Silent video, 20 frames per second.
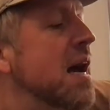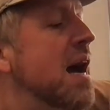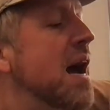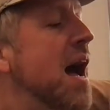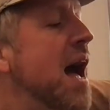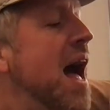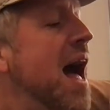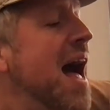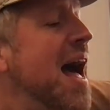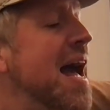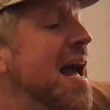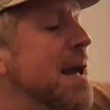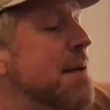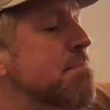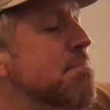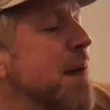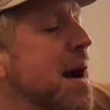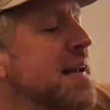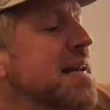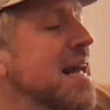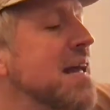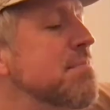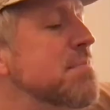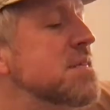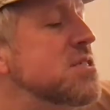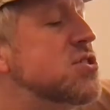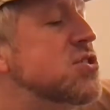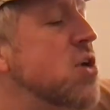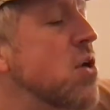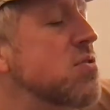Hi, my name
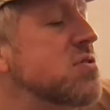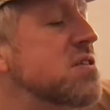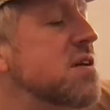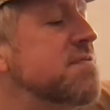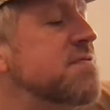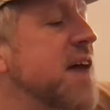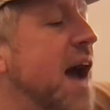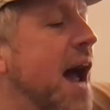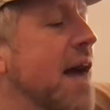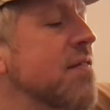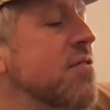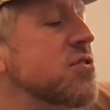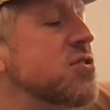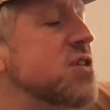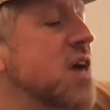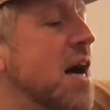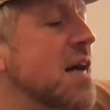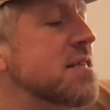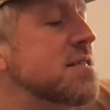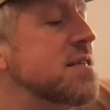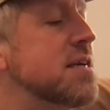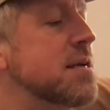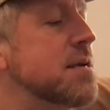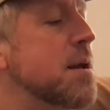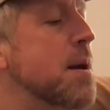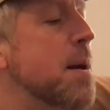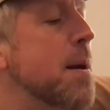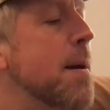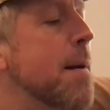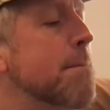is Joseph Tyler Johnson,
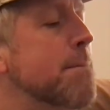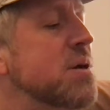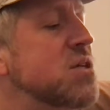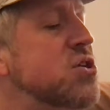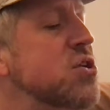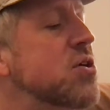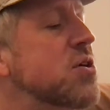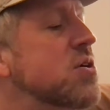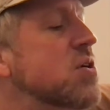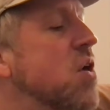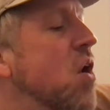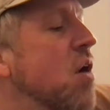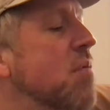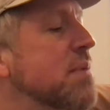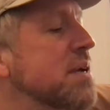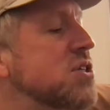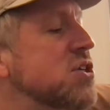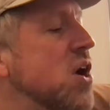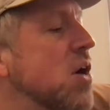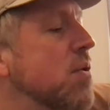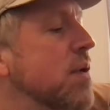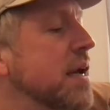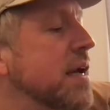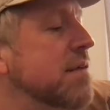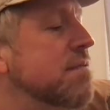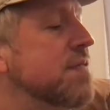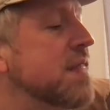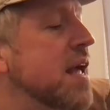but you can call me Joey.